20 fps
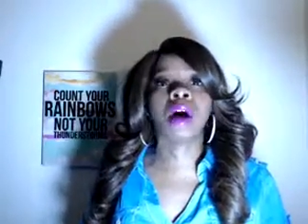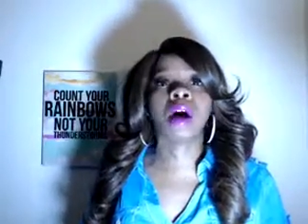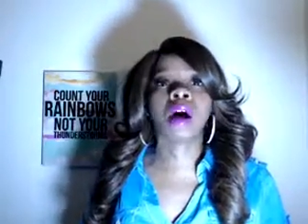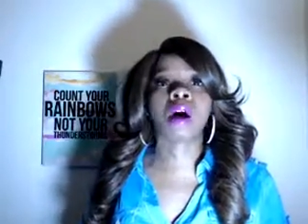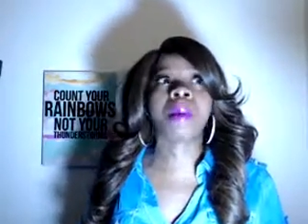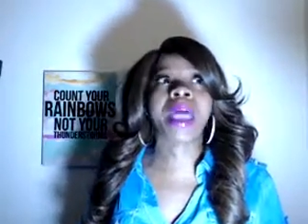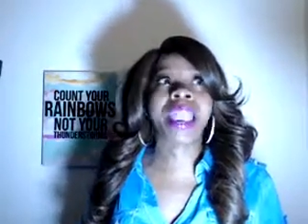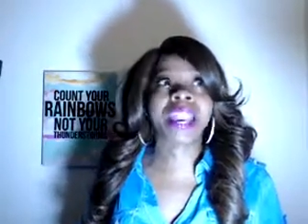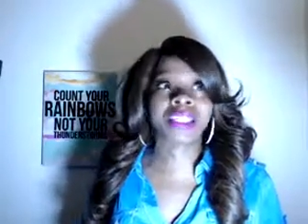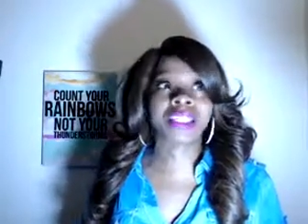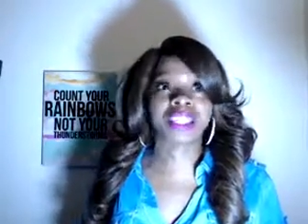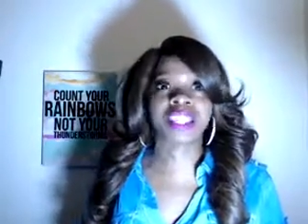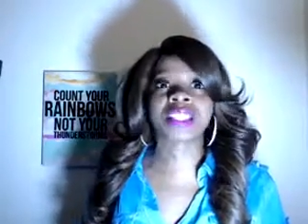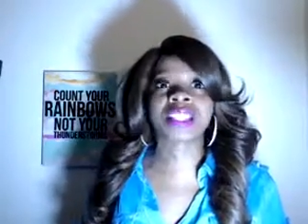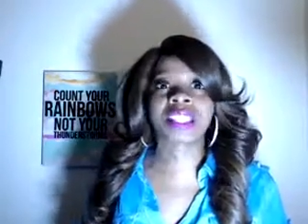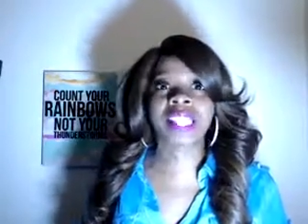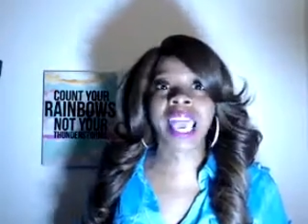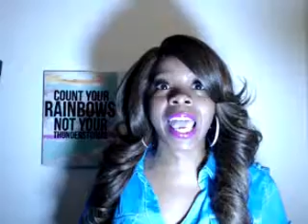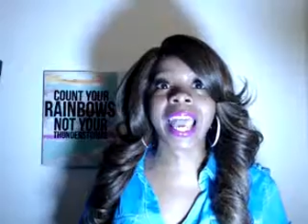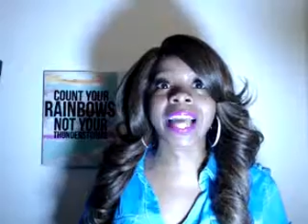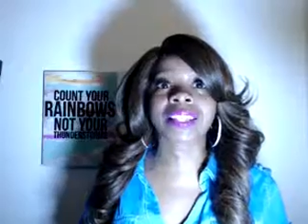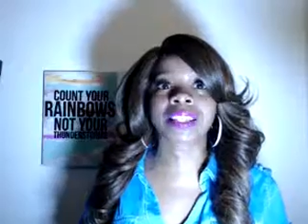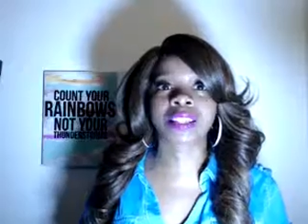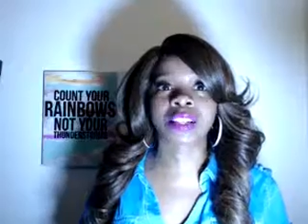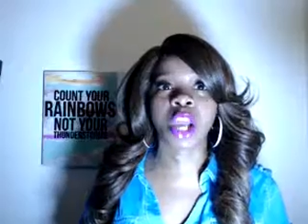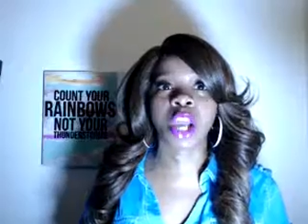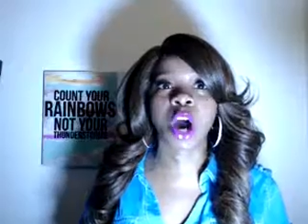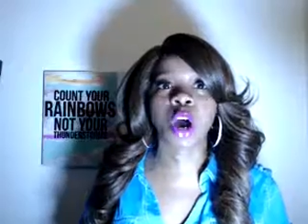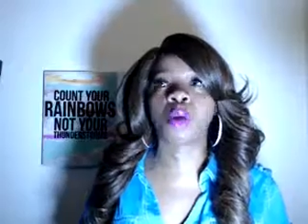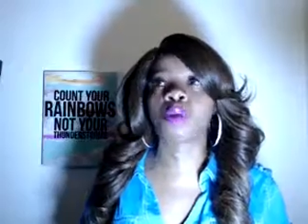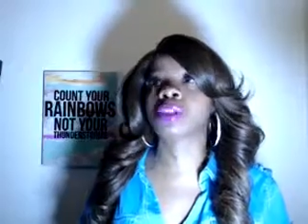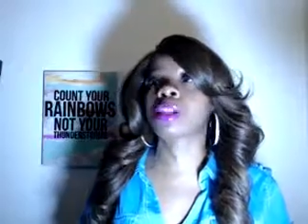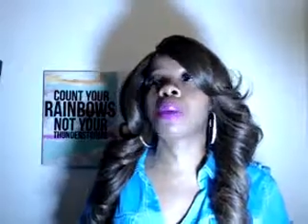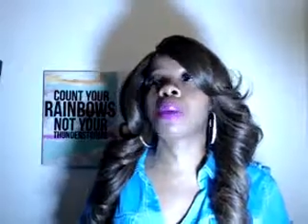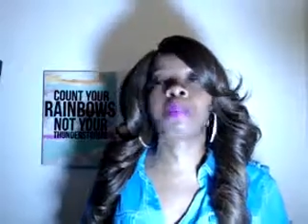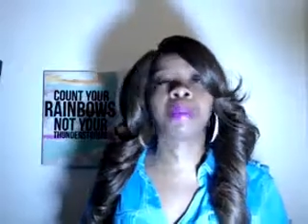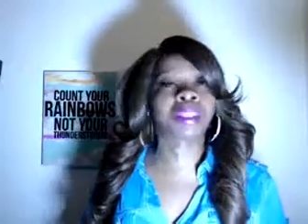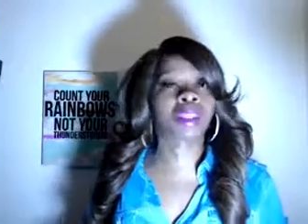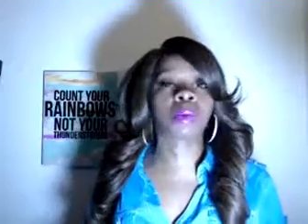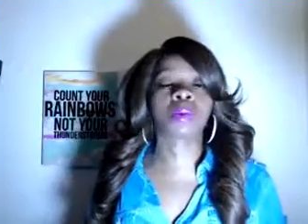Agent Saxe knows,
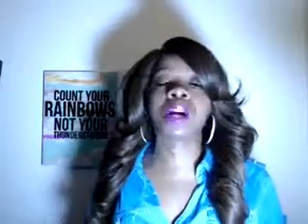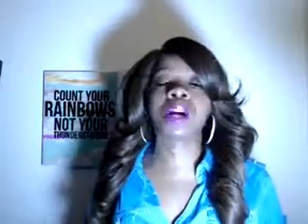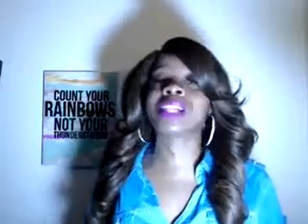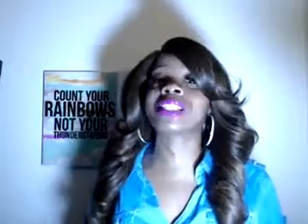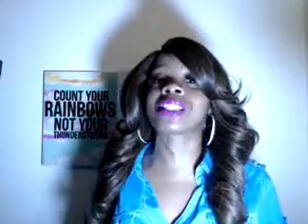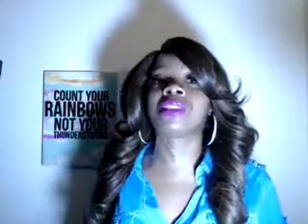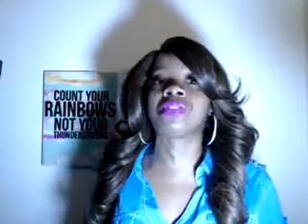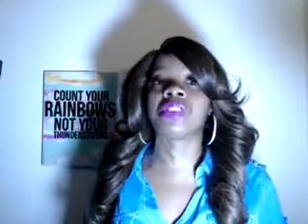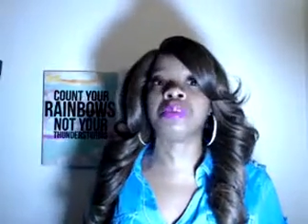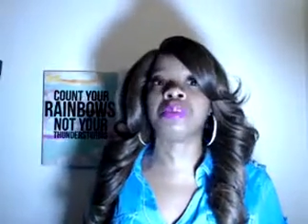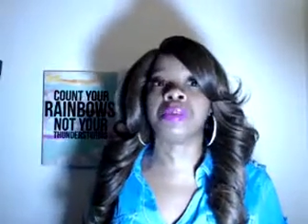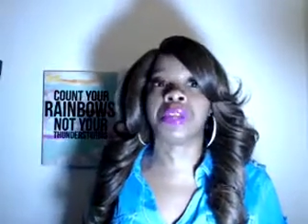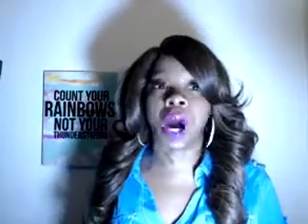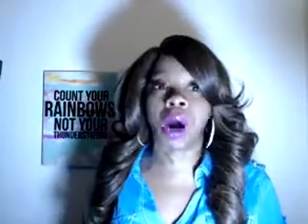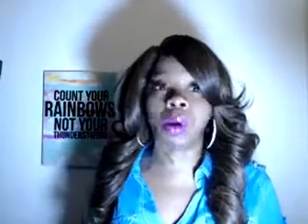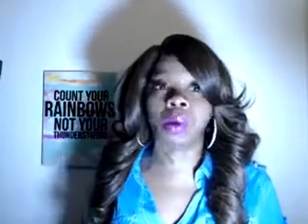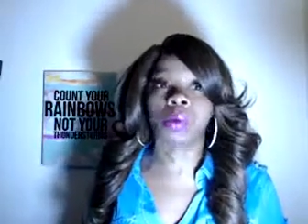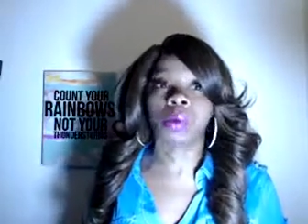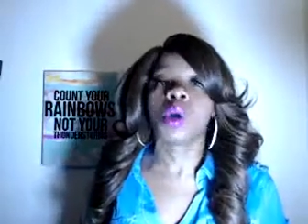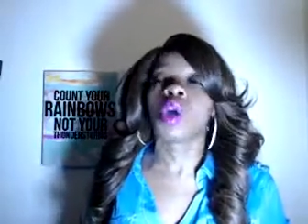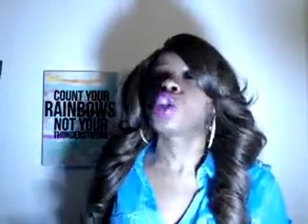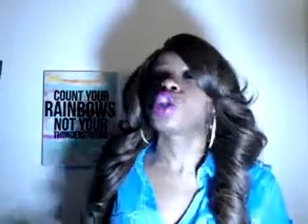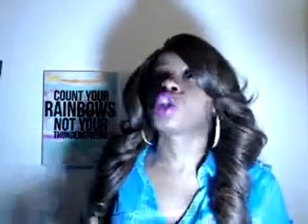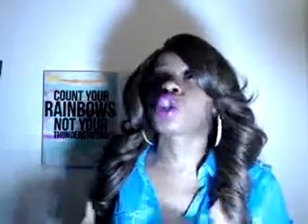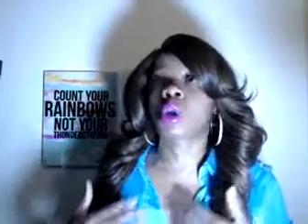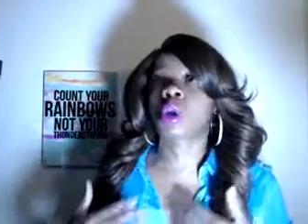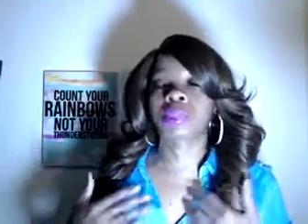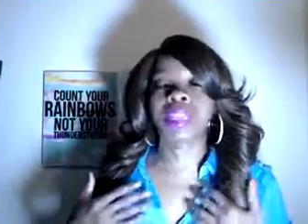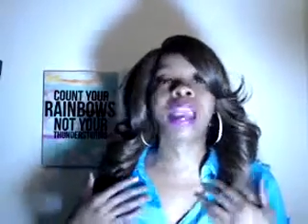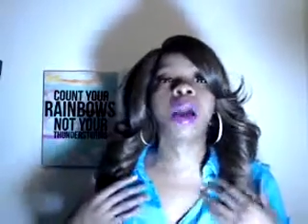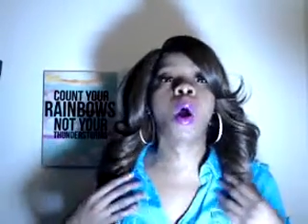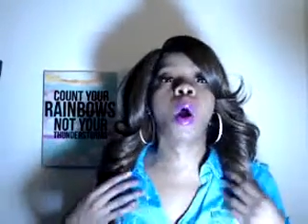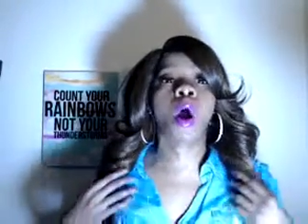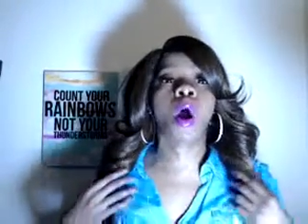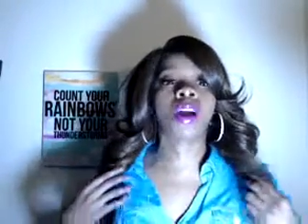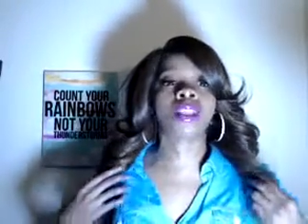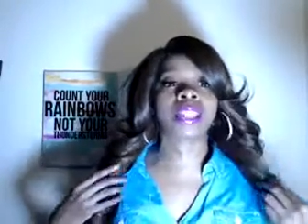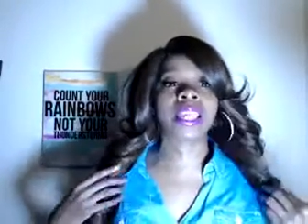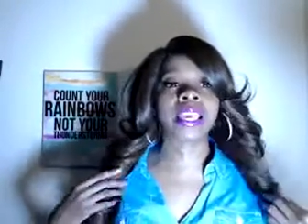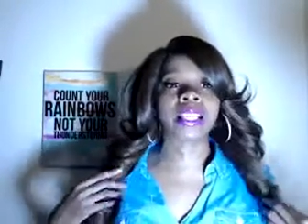but the rest of them don't. So they all
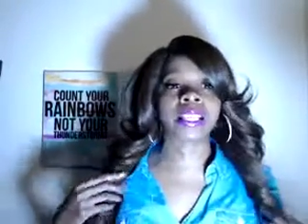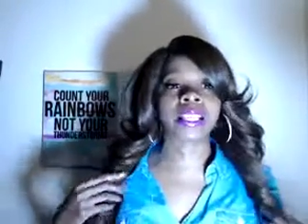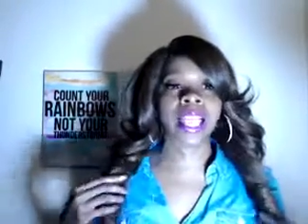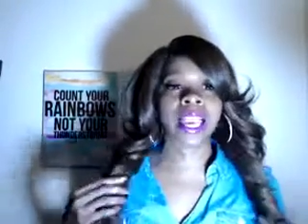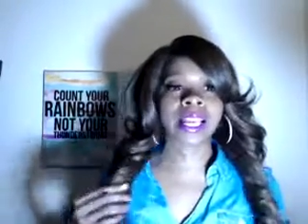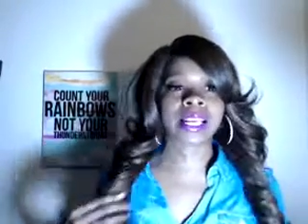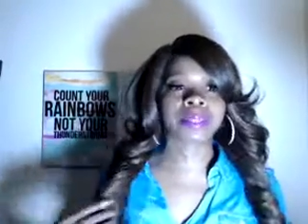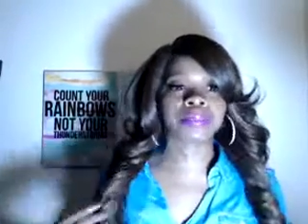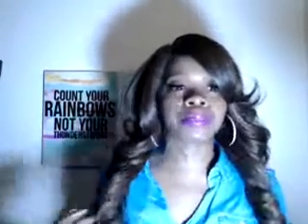think that